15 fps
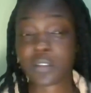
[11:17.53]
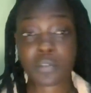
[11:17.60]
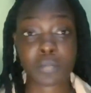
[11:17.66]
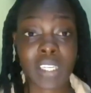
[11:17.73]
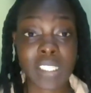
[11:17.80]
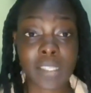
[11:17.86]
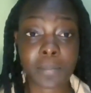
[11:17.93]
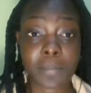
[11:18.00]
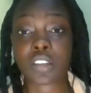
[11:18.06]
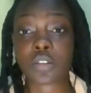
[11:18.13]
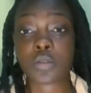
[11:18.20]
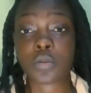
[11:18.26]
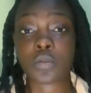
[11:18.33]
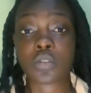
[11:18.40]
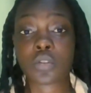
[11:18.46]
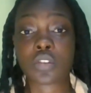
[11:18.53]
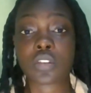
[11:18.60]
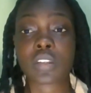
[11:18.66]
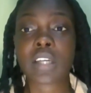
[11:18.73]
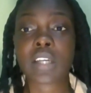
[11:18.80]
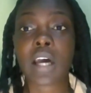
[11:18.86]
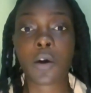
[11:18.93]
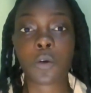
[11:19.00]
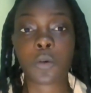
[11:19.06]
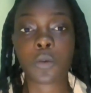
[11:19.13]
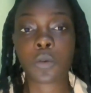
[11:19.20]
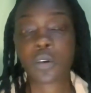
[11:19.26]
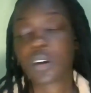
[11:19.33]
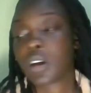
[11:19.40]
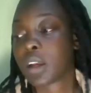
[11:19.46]
paint a picture into just
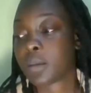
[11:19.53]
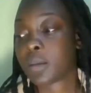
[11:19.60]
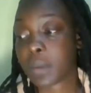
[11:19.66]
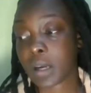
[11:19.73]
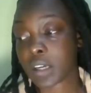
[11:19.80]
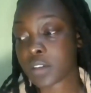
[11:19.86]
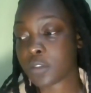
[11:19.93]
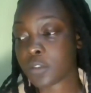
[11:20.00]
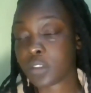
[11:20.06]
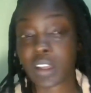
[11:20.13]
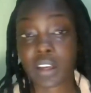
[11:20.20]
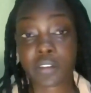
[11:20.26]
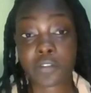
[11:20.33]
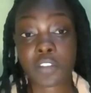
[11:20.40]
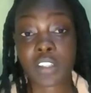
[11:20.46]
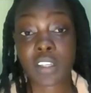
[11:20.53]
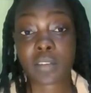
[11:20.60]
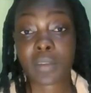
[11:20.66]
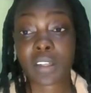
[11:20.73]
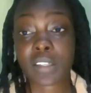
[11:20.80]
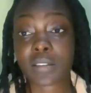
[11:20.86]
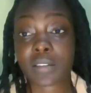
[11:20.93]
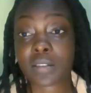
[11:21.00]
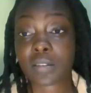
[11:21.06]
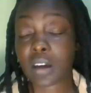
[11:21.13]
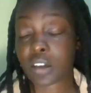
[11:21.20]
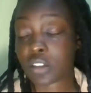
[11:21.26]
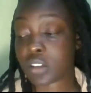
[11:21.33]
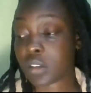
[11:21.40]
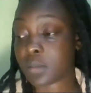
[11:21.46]
how impactful the FTA might
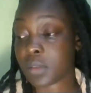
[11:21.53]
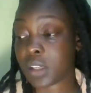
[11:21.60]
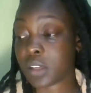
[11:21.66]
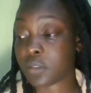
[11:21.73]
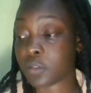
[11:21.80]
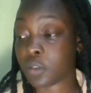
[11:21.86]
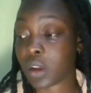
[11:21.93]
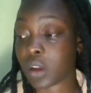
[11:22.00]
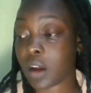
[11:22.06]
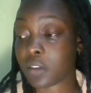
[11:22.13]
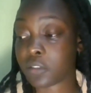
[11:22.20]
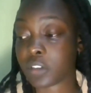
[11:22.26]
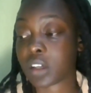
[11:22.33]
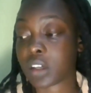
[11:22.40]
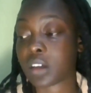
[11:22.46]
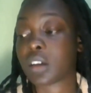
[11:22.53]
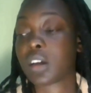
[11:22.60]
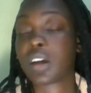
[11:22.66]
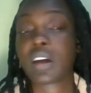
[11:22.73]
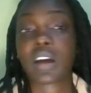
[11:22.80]
actually be for Africa.